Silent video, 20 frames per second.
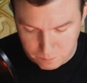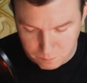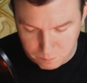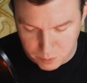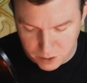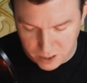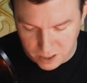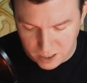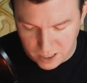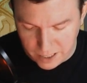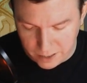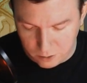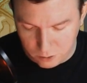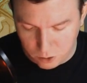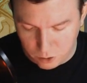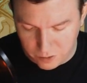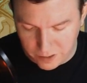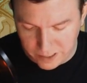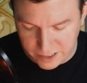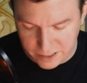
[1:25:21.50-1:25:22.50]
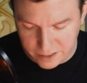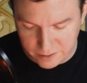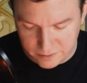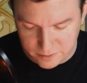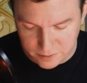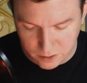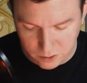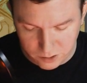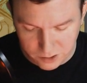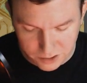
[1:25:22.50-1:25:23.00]
but I don't know that he
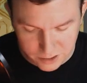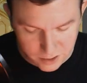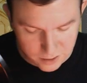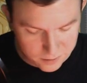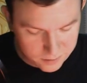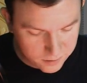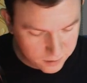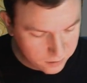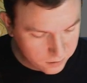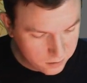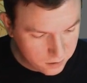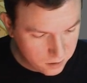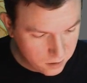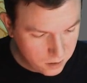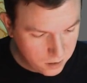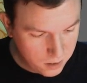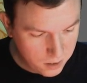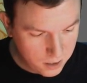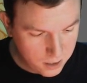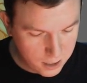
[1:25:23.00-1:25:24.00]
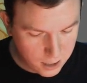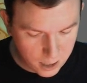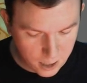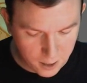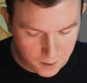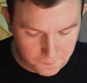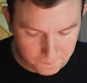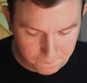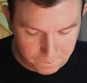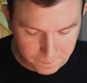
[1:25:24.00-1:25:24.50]
necessarily does. I